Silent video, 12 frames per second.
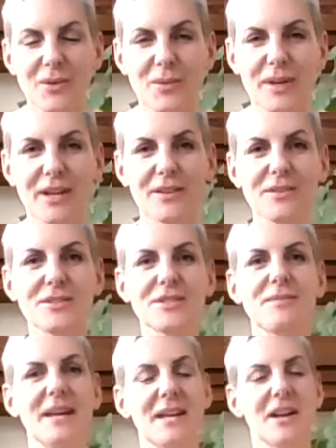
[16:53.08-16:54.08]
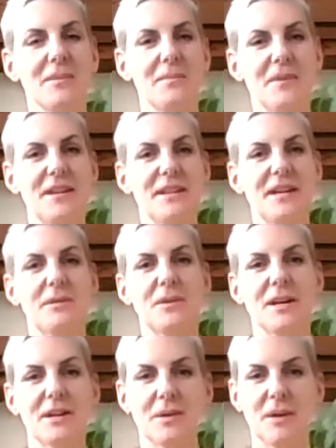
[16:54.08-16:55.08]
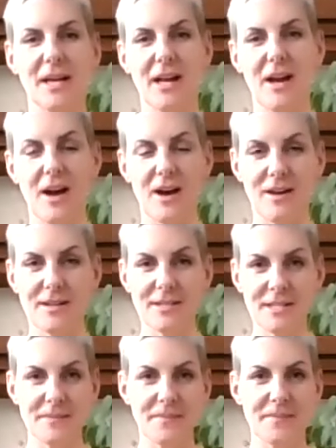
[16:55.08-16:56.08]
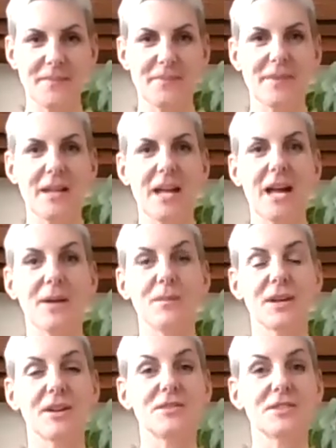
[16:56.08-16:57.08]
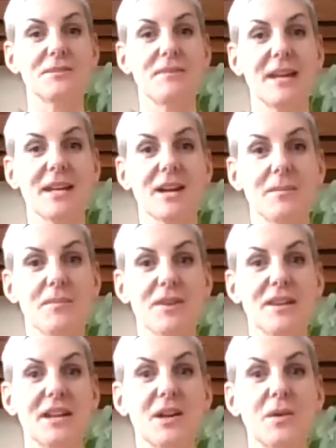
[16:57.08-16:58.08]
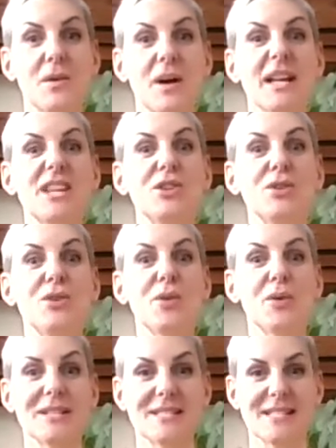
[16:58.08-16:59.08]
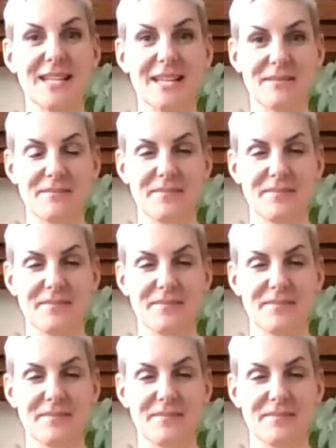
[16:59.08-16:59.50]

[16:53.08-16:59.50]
We're going to make our breathing work quite hard, and we're going to make our breathing quite noisy.